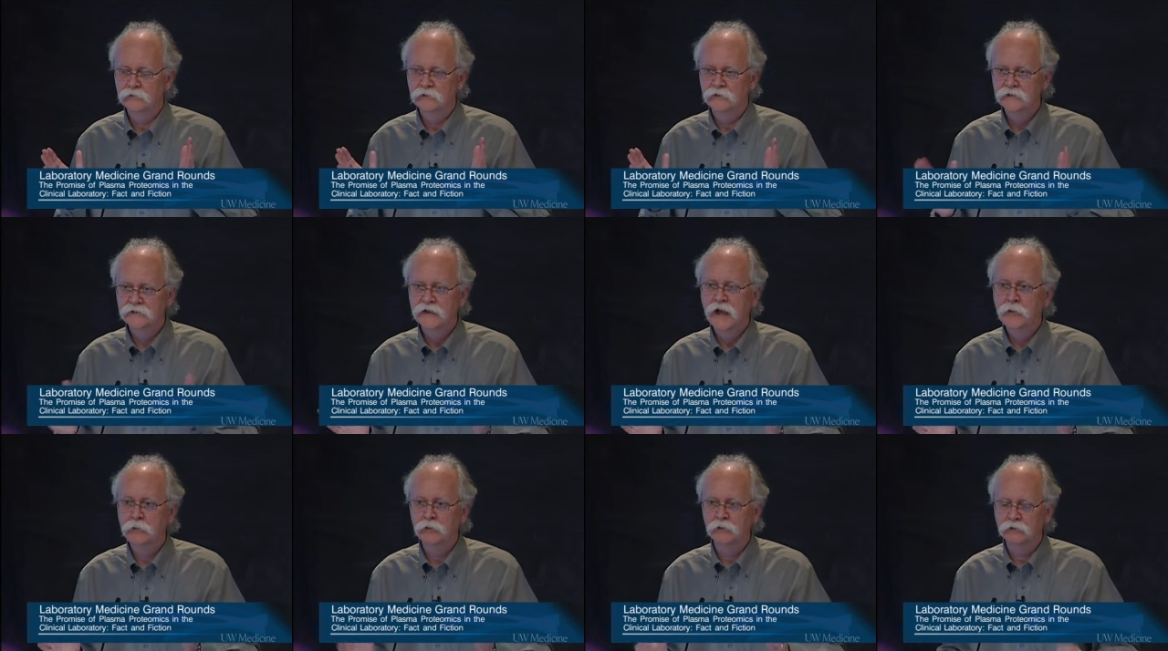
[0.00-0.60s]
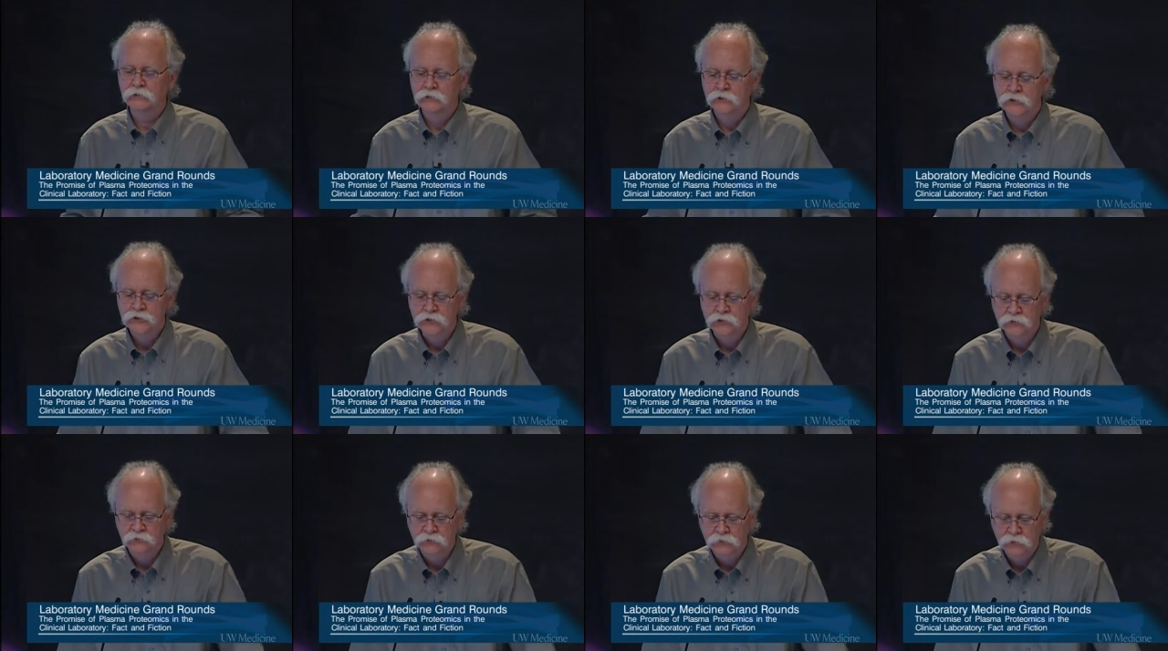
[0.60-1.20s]
sample
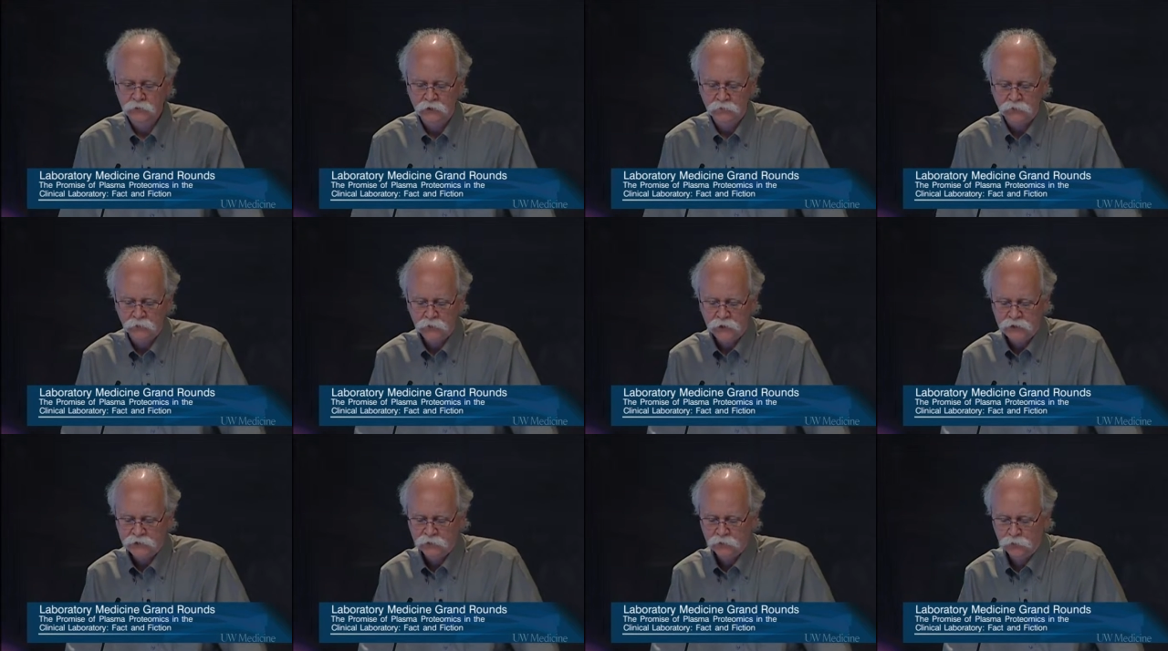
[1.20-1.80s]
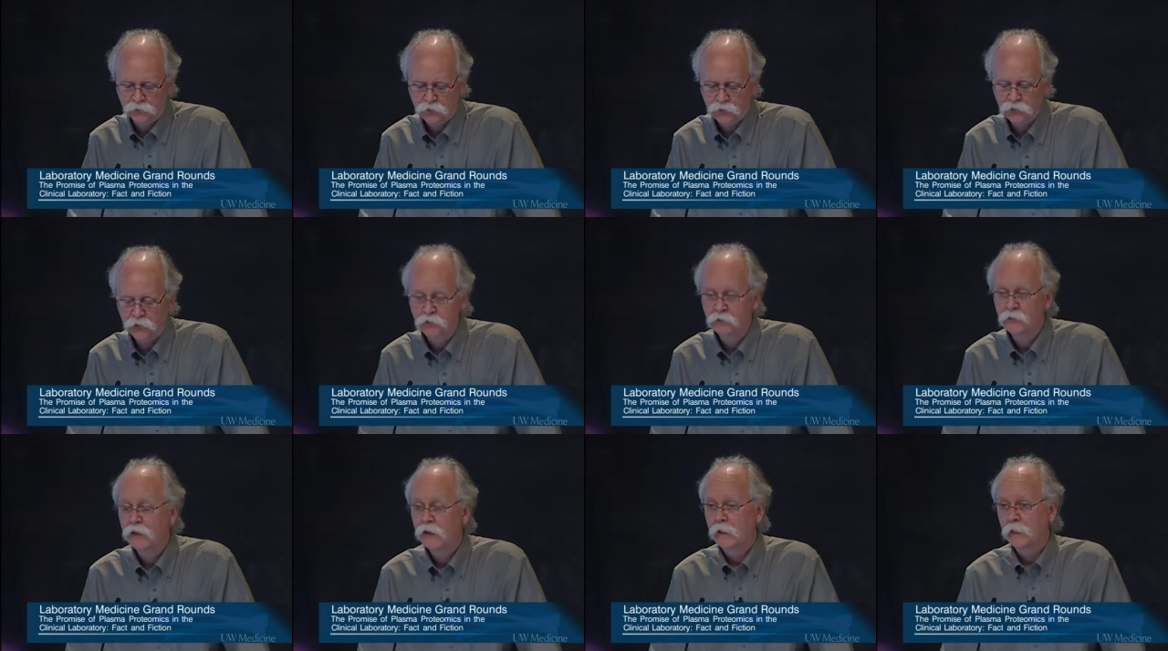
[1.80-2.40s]
version of, a, of the plasma
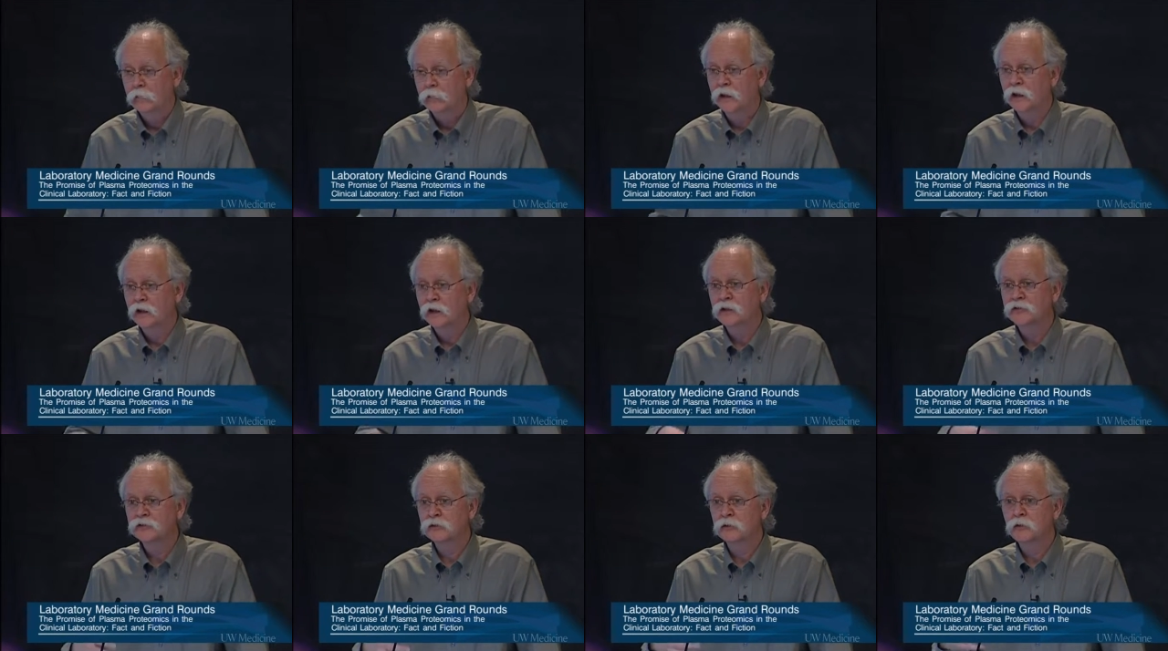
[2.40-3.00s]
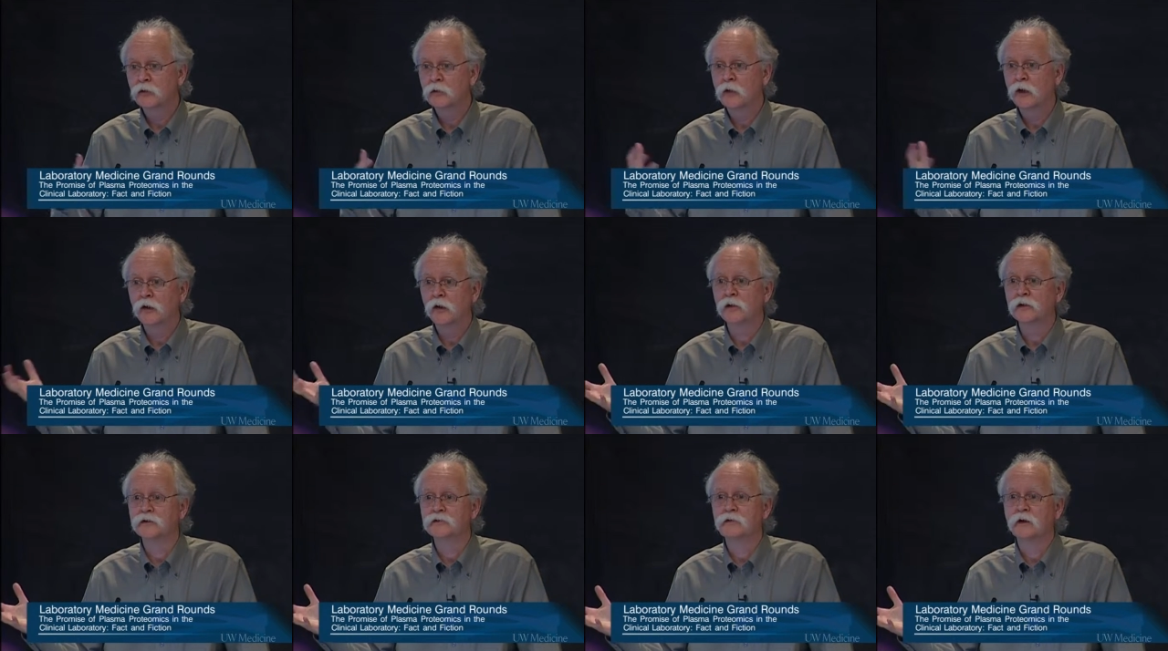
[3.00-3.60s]
proteome, but it does throw away
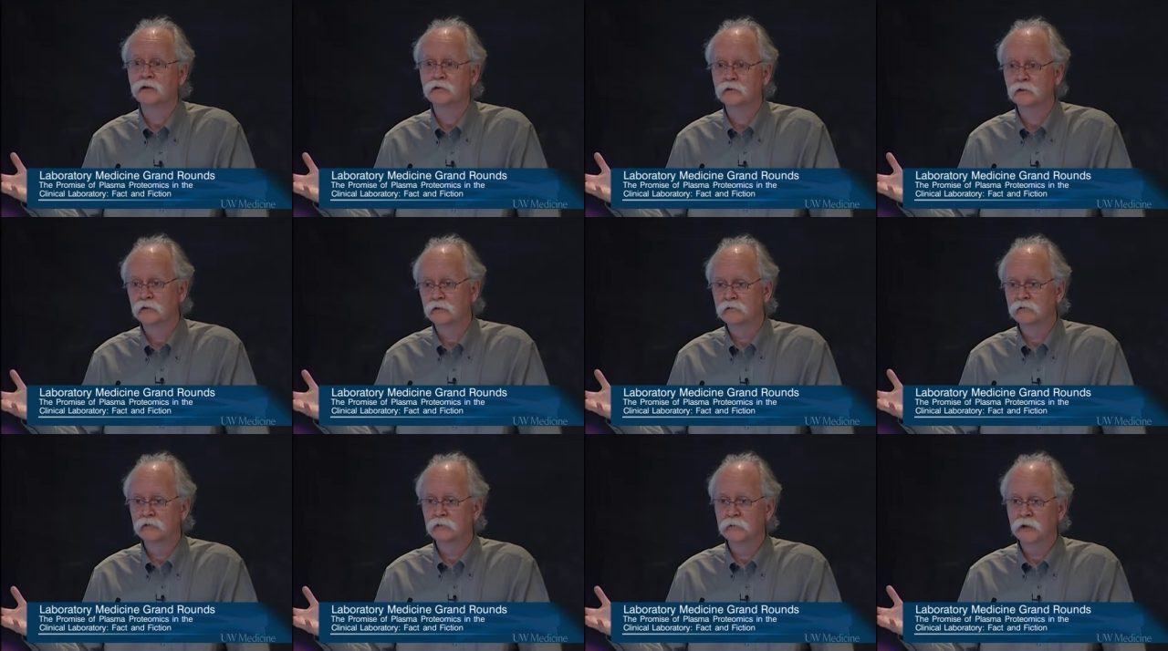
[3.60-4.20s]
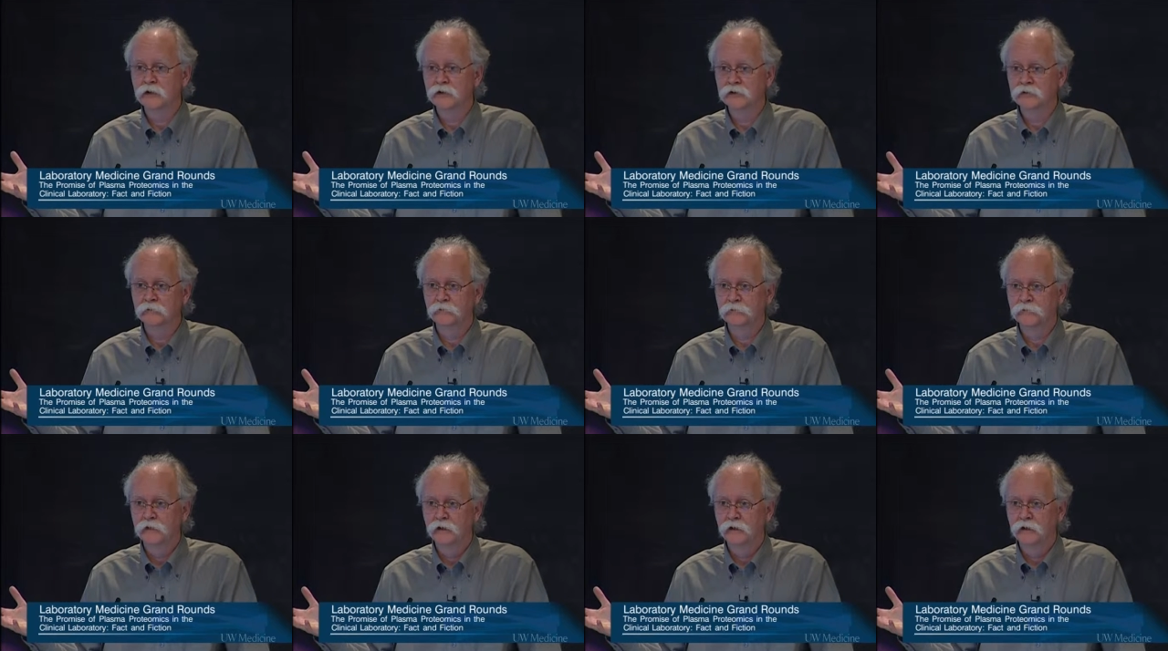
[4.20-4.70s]
all the structural information.